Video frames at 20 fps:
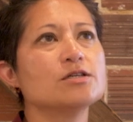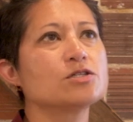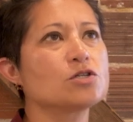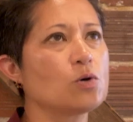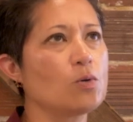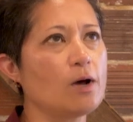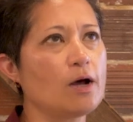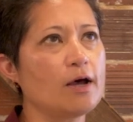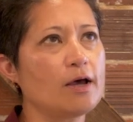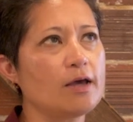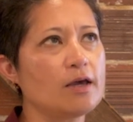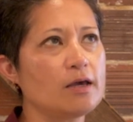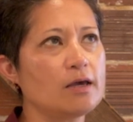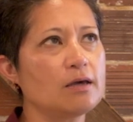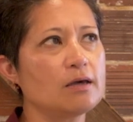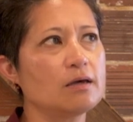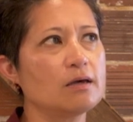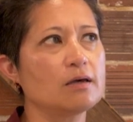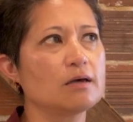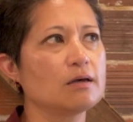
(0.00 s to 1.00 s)
so
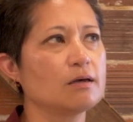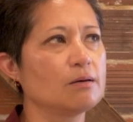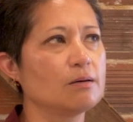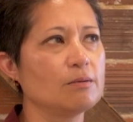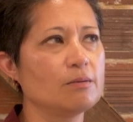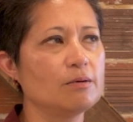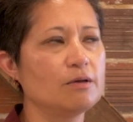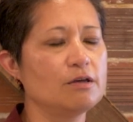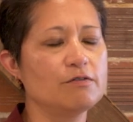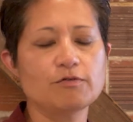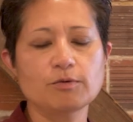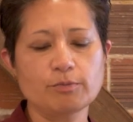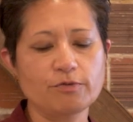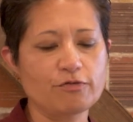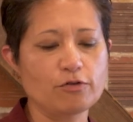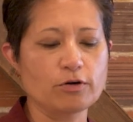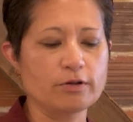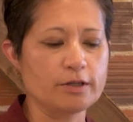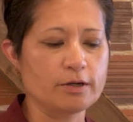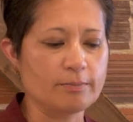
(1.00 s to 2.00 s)
even
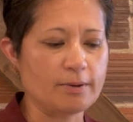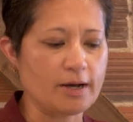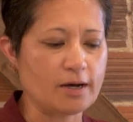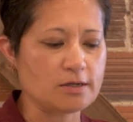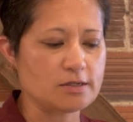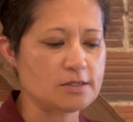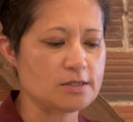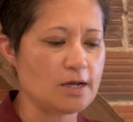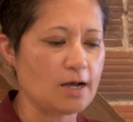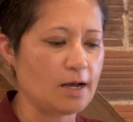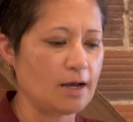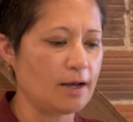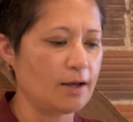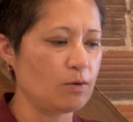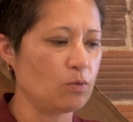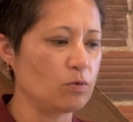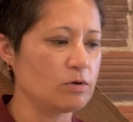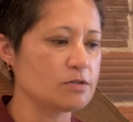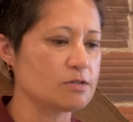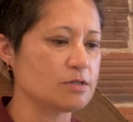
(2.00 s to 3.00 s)
before Lynn passed, I
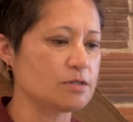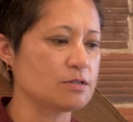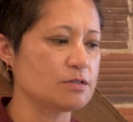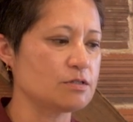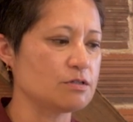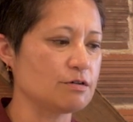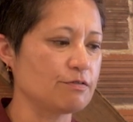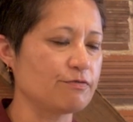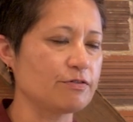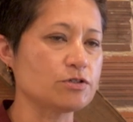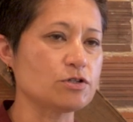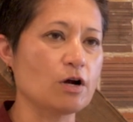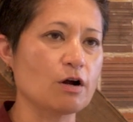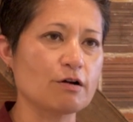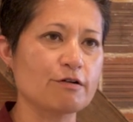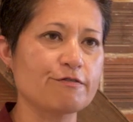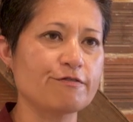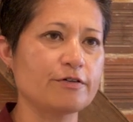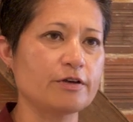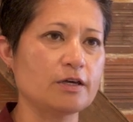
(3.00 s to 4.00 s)
was into
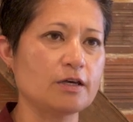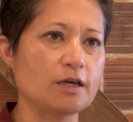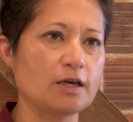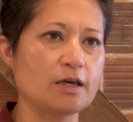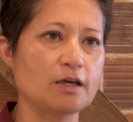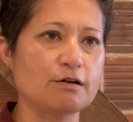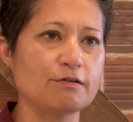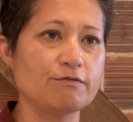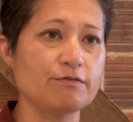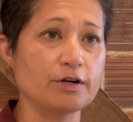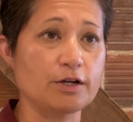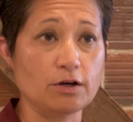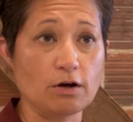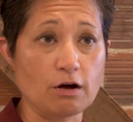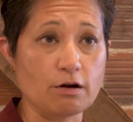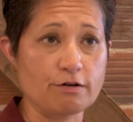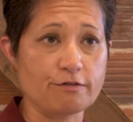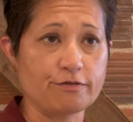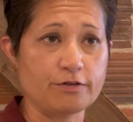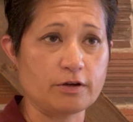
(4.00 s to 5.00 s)
photography and
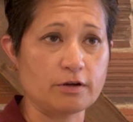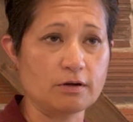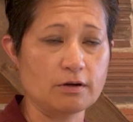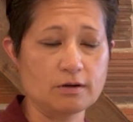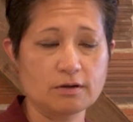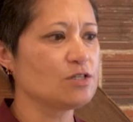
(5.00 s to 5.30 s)
videography.